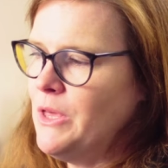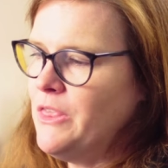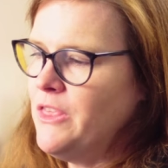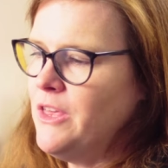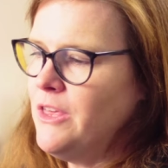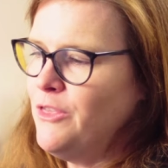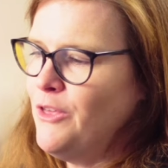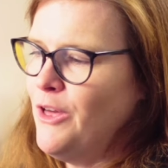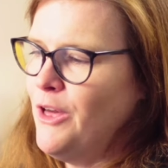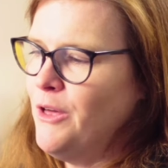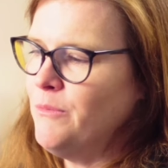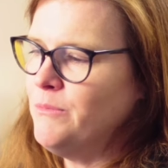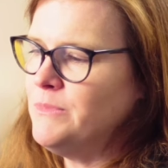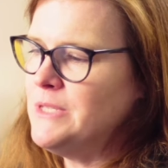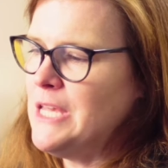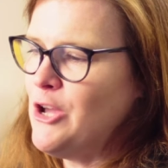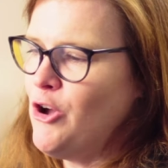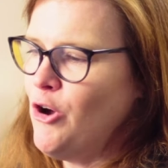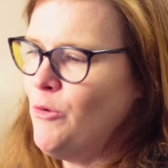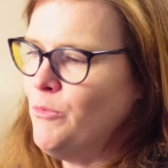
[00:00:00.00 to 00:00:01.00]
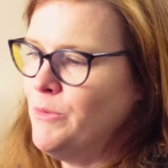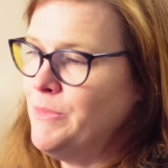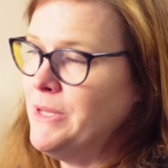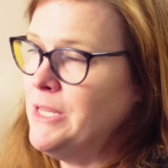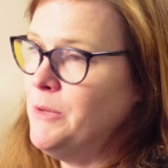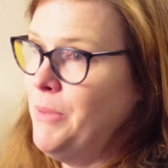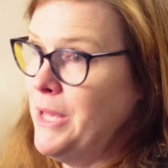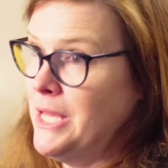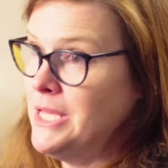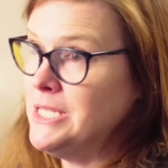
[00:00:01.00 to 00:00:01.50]
I think the take home would
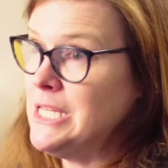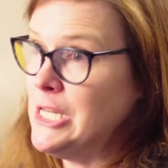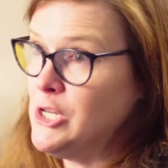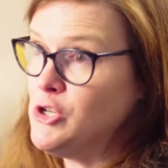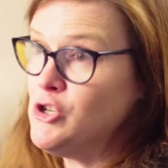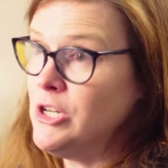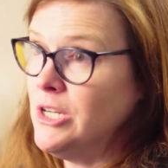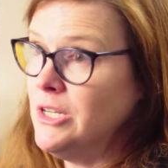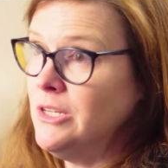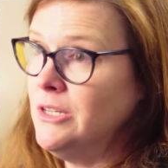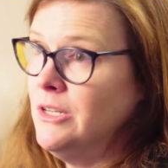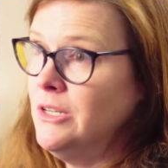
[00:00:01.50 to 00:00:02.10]
be to pay attention